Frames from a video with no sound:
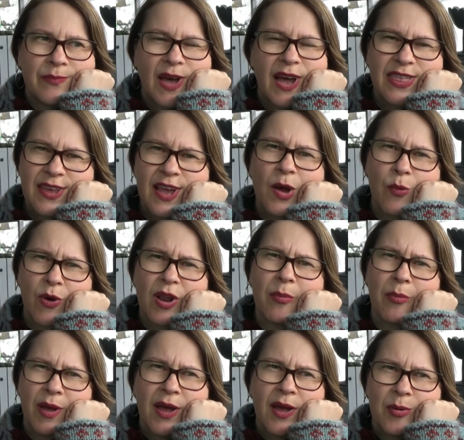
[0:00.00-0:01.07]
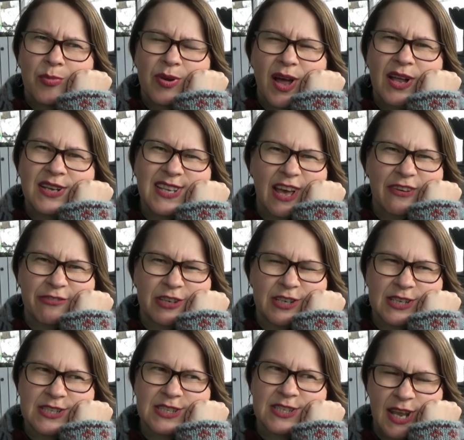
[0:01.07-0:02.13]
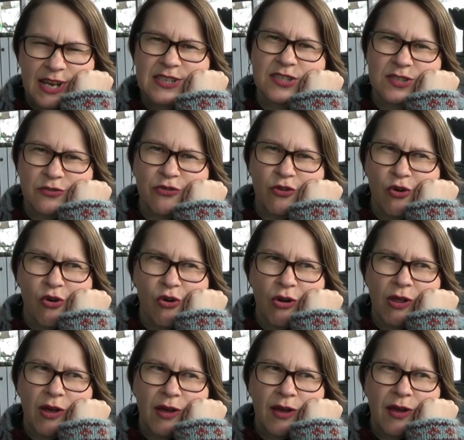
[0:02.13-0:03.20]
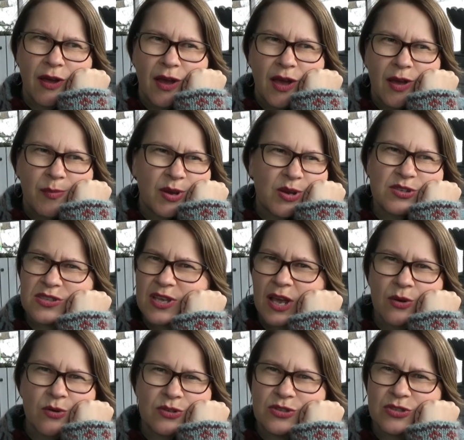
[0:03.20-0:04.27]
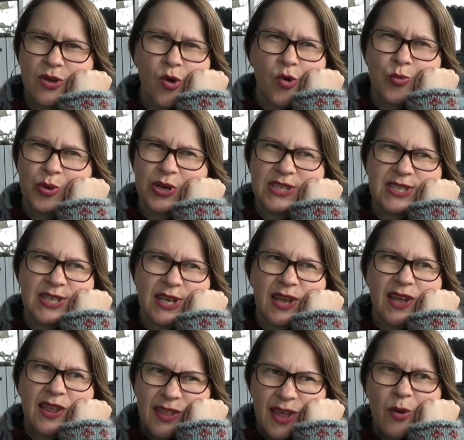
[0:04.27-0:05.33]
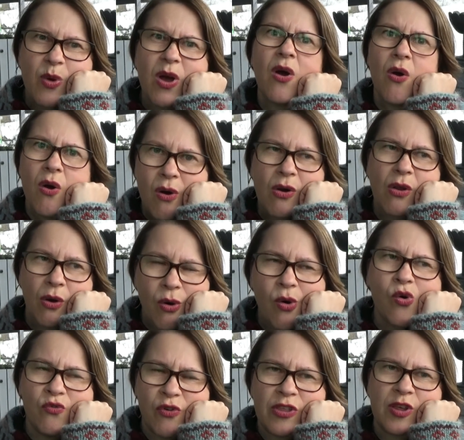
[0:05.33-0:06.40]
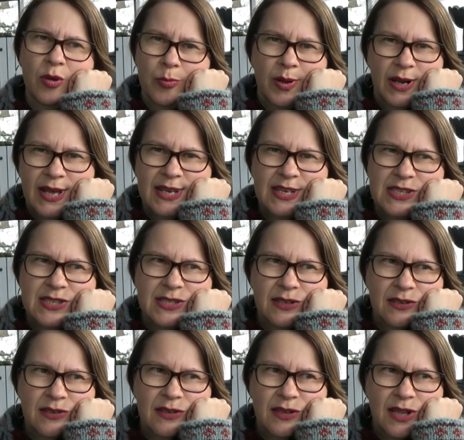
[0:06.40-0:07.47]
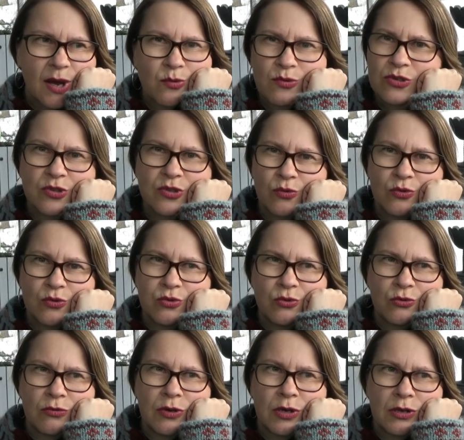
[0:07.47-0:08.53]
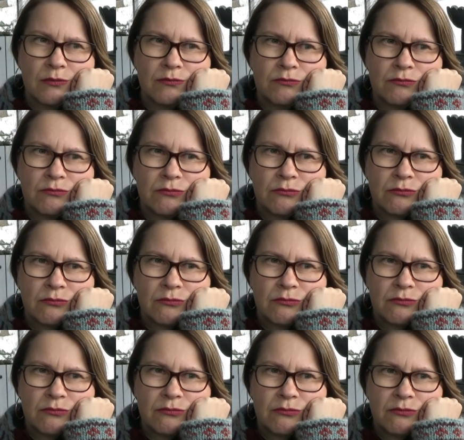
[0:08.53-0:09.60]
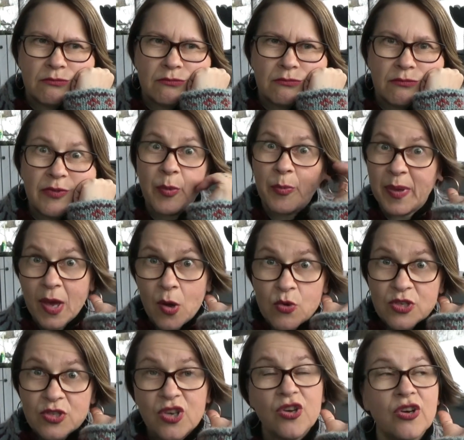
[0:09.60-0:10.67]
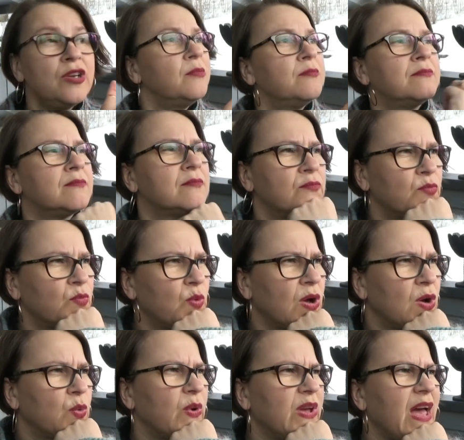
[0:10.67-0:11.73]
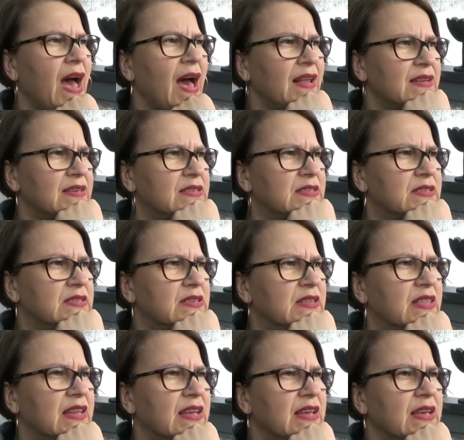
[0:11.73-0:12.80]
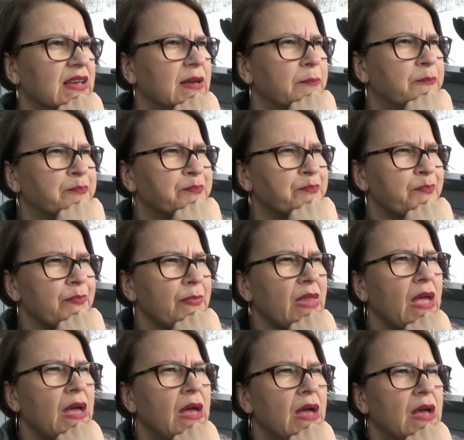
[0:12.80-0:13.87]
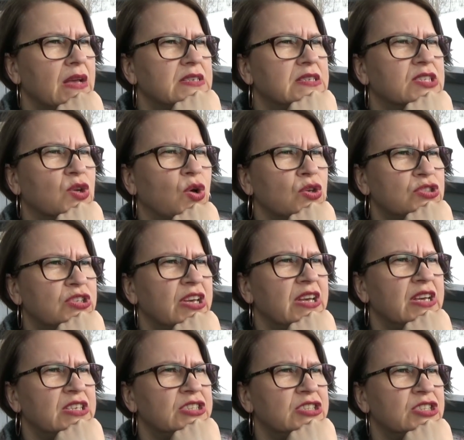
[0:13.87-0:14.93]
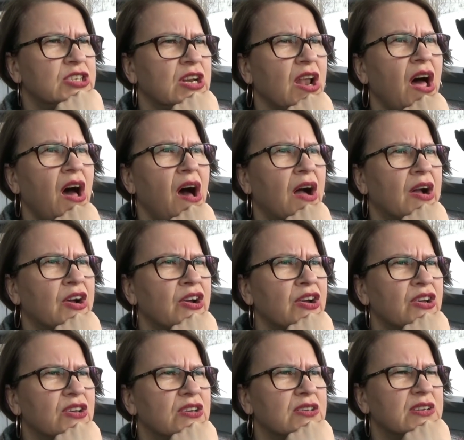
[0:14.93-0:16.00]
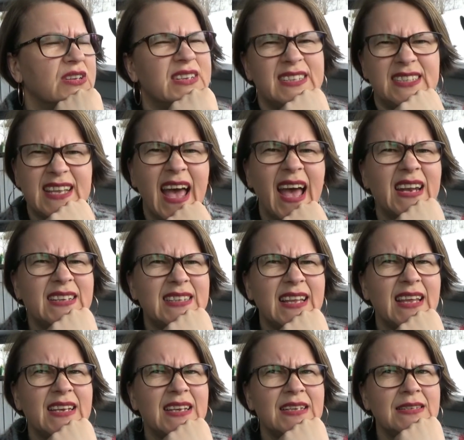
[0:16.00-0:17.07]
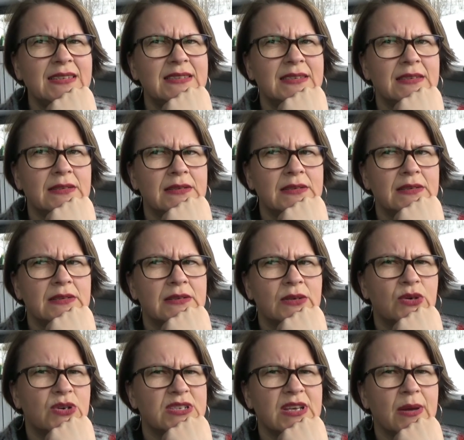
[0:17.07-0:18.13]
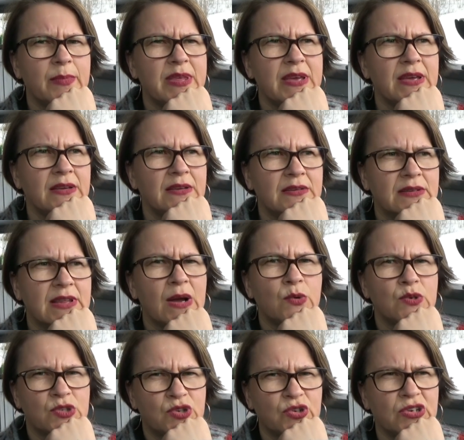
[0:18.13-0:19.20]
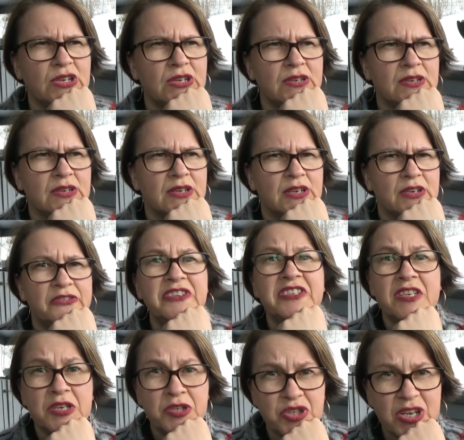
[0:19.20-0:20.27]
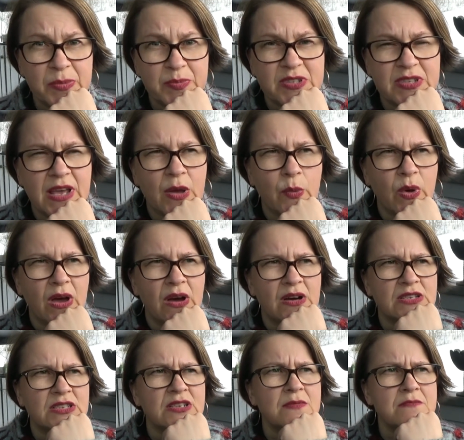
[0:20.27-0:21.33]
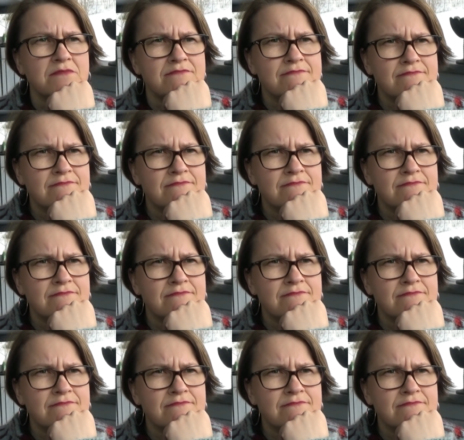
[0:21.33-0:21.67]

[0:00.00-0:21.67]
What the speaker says: think I wanna plant daffodils next fall because they looked so pretty. They were all over the place. That was cool. The beer was good. We had the Scottish lager, Tennant or something. That was good. Fish and chips, they were awesome.